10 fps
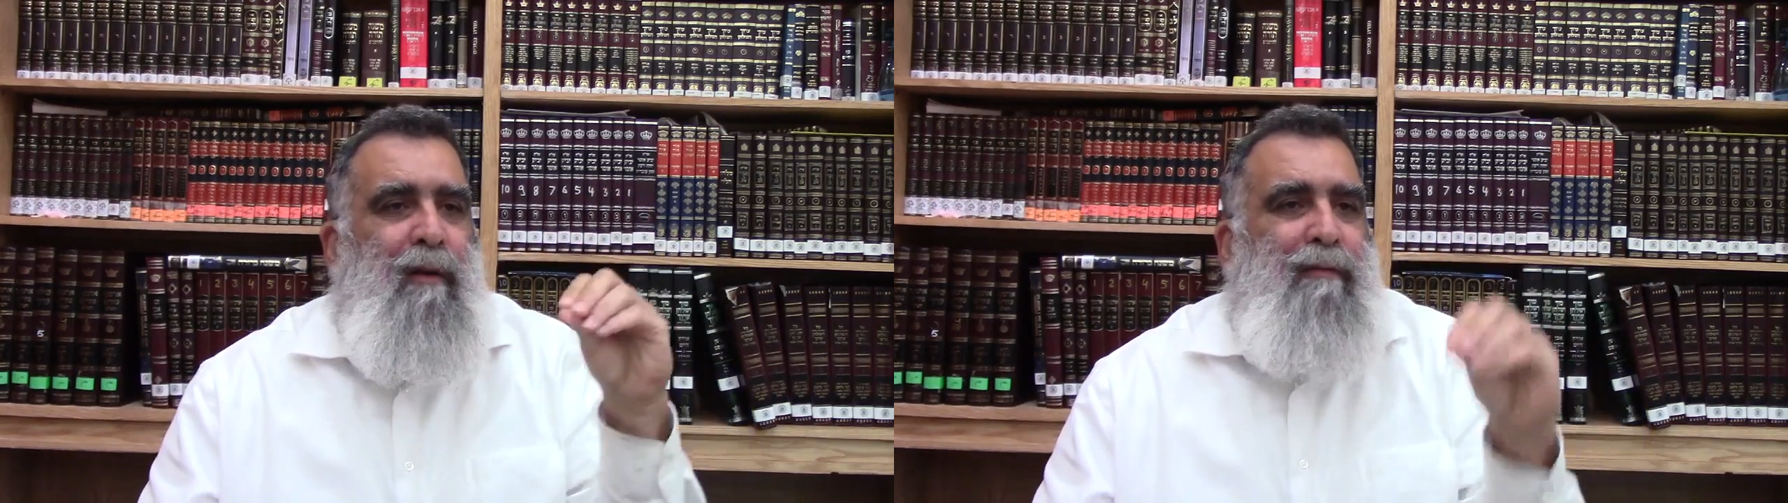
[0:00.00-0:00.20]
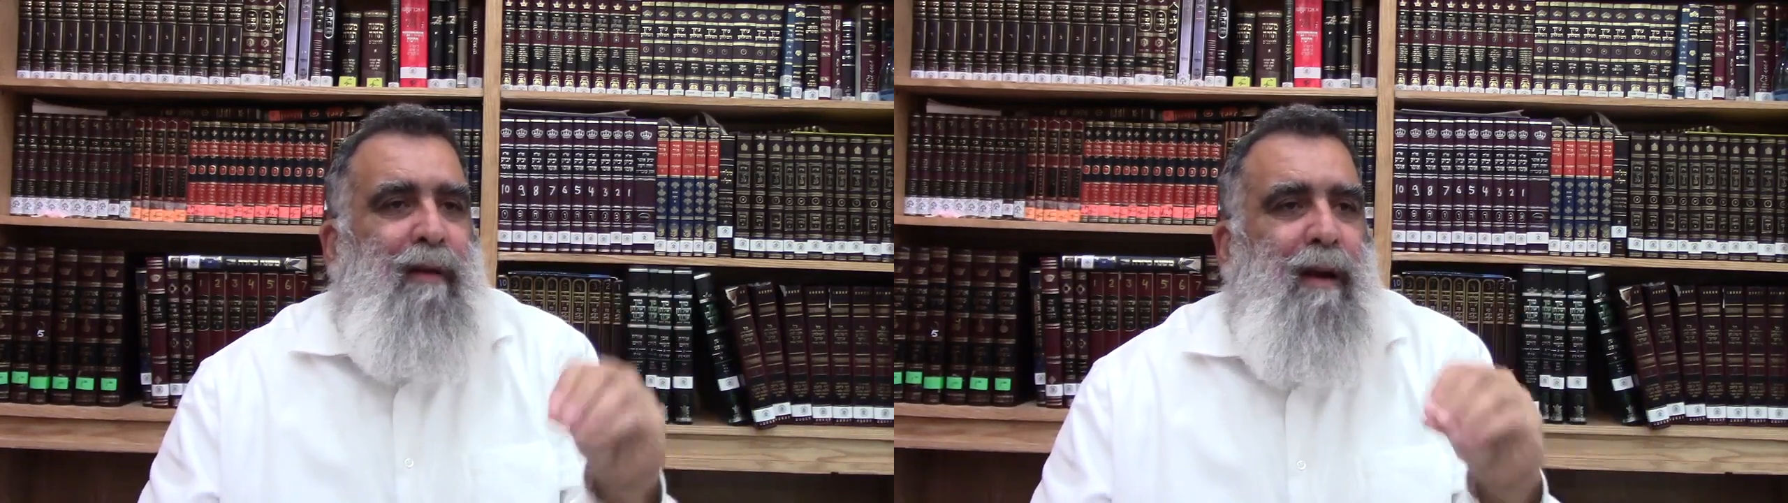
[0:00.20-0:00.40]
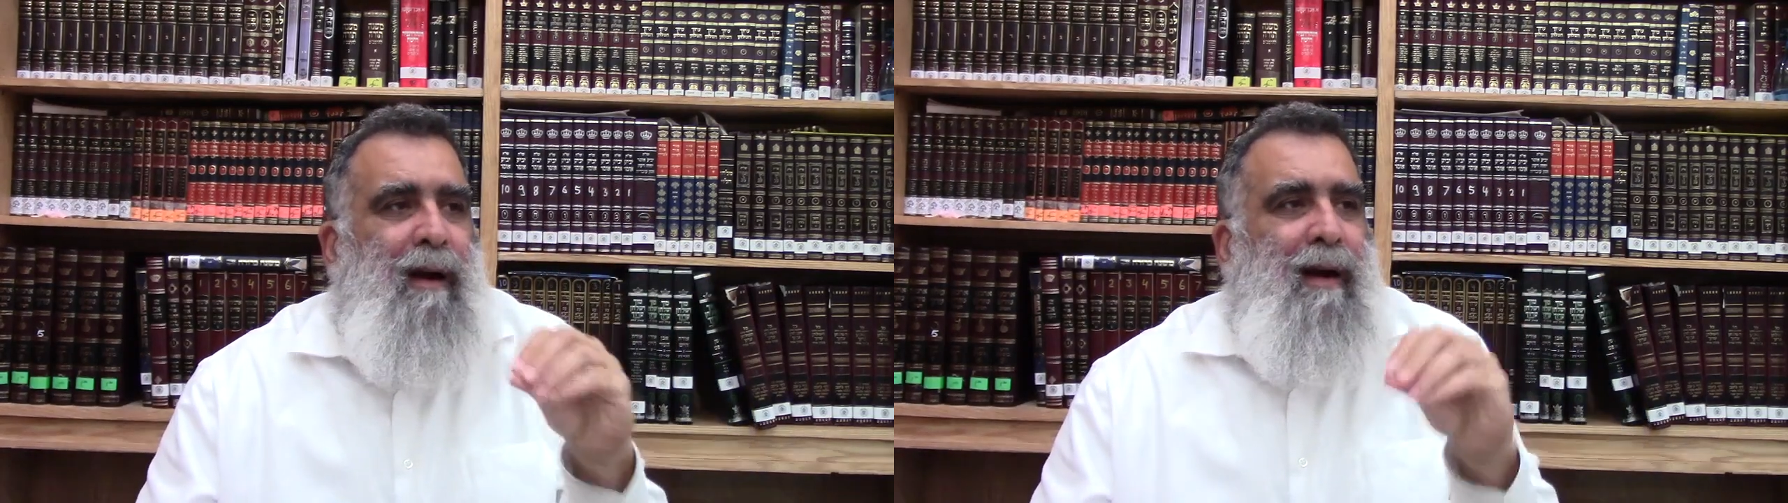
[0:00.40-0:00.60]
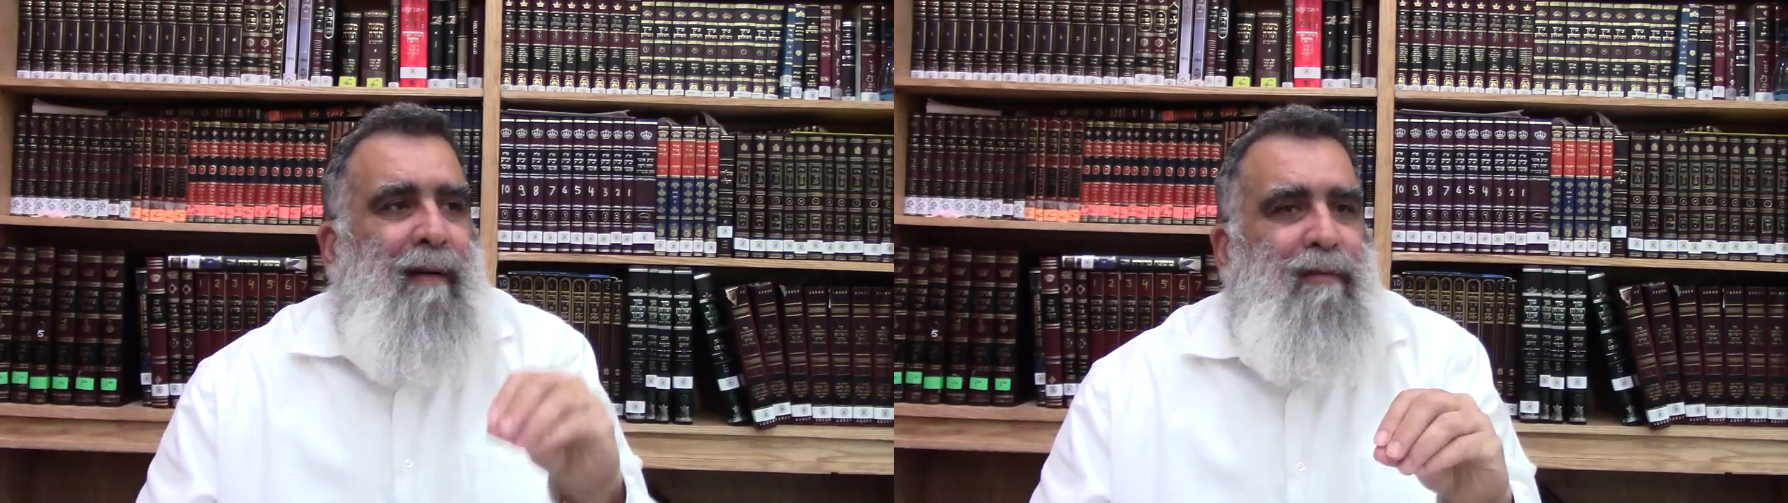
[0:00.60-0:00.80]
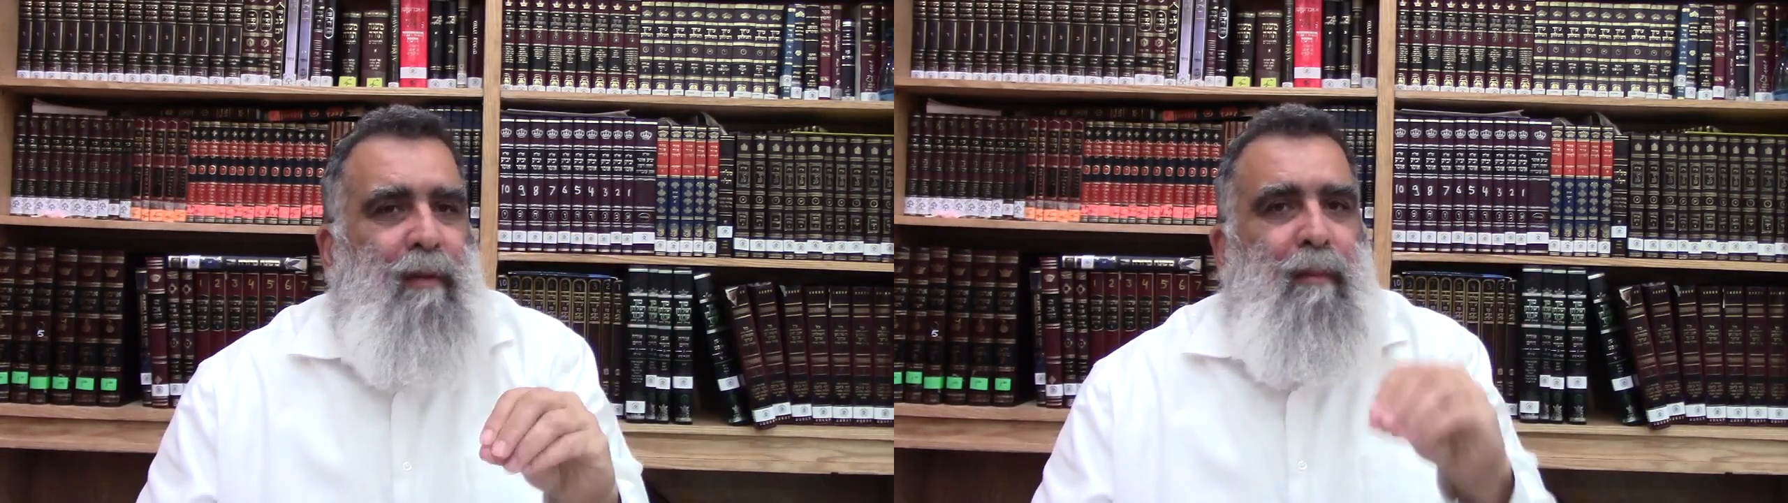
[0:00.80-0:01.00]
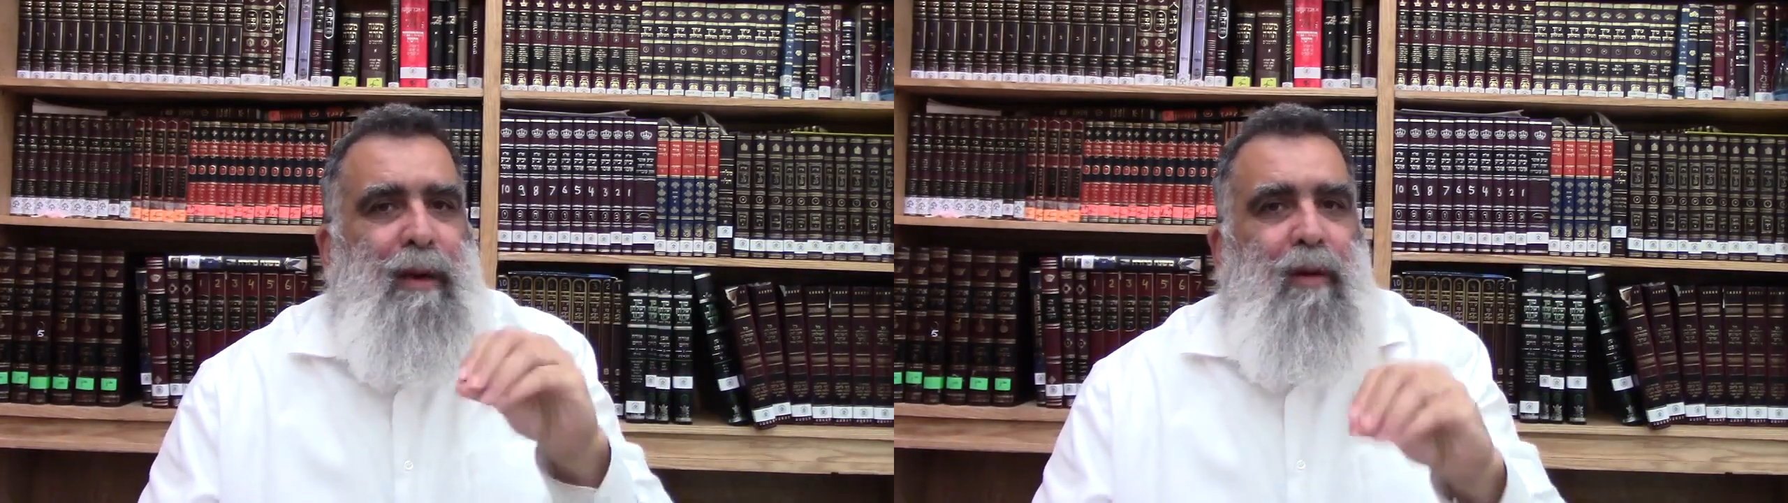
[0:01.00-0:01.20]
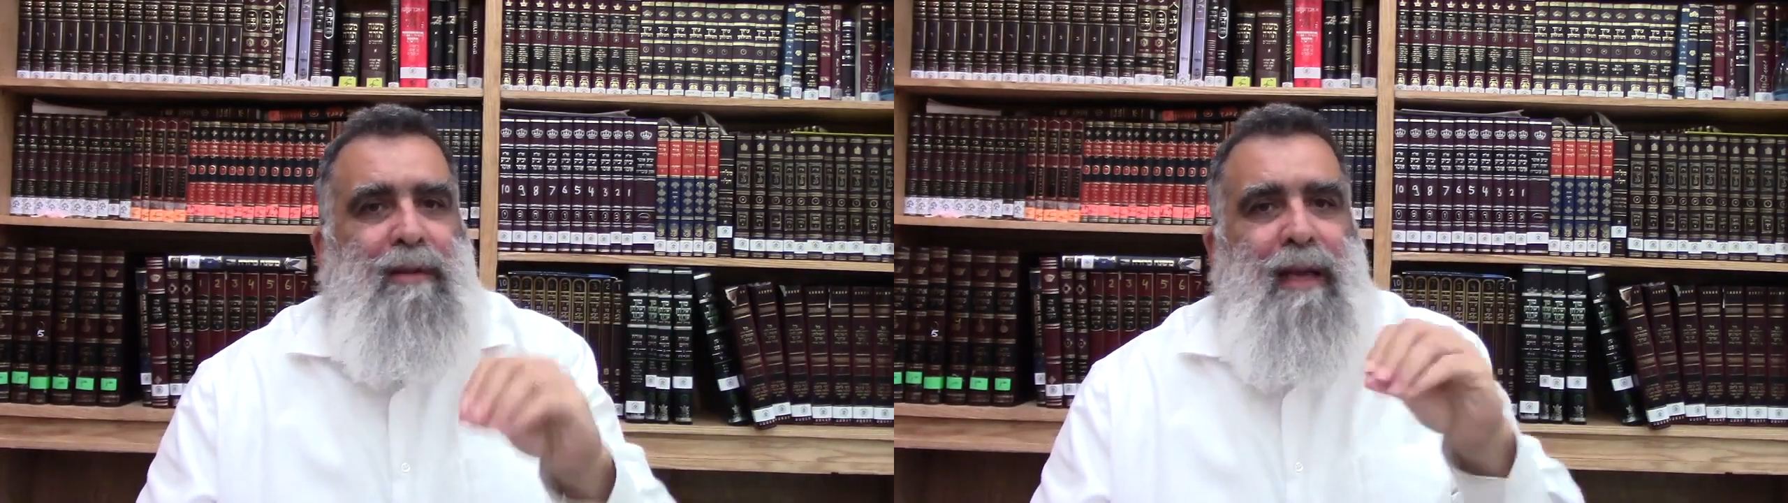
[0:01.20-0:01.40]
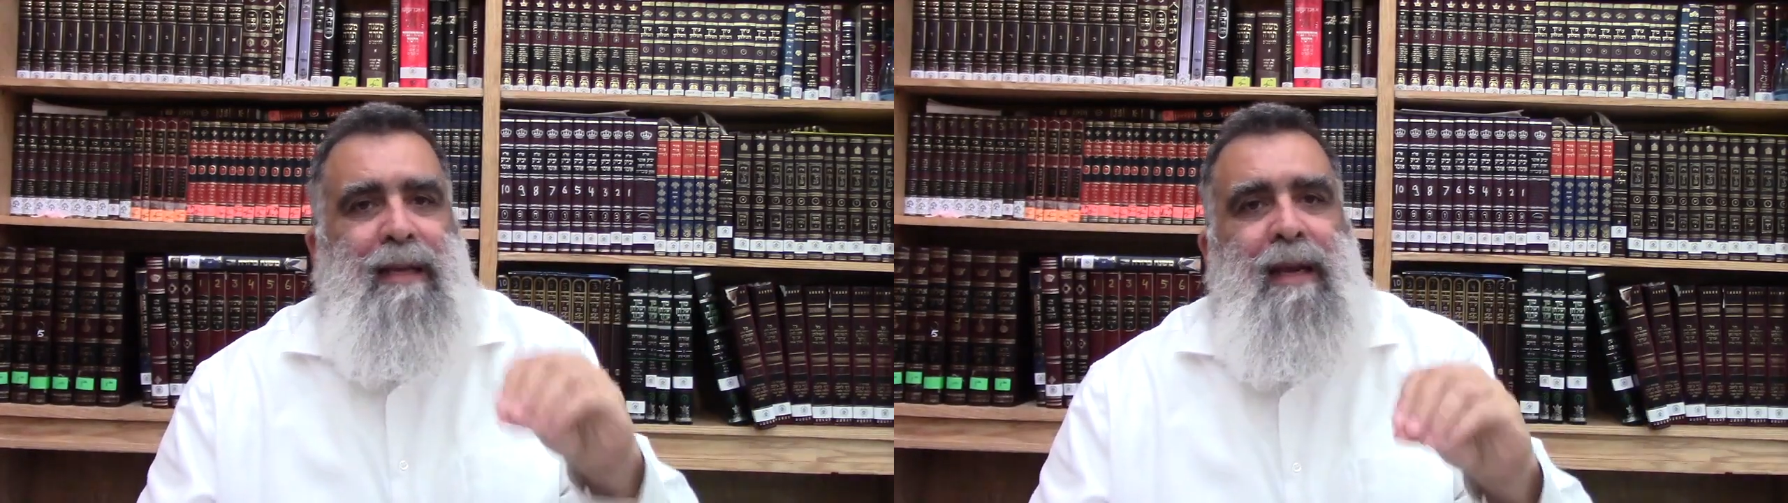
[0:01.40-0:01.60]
you're feeling uncomfortable because they